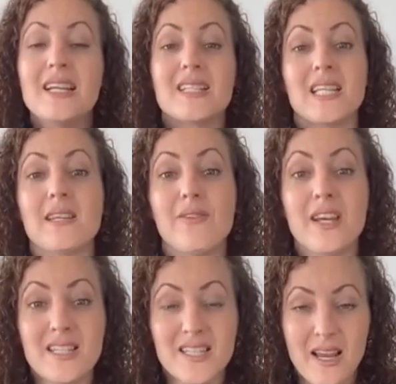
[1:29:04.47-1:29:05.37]
to live in
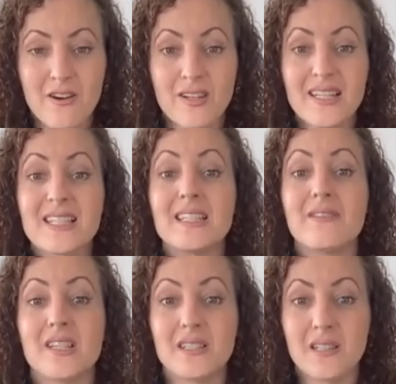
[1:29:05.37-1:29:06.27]
integrity, to
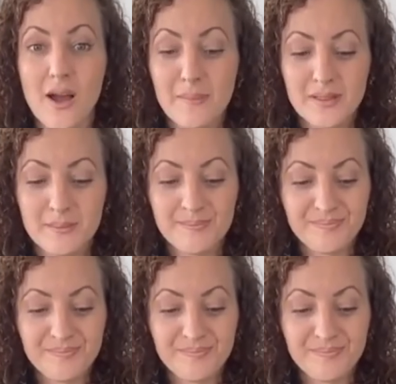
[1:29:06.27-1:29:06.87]
live in alignment.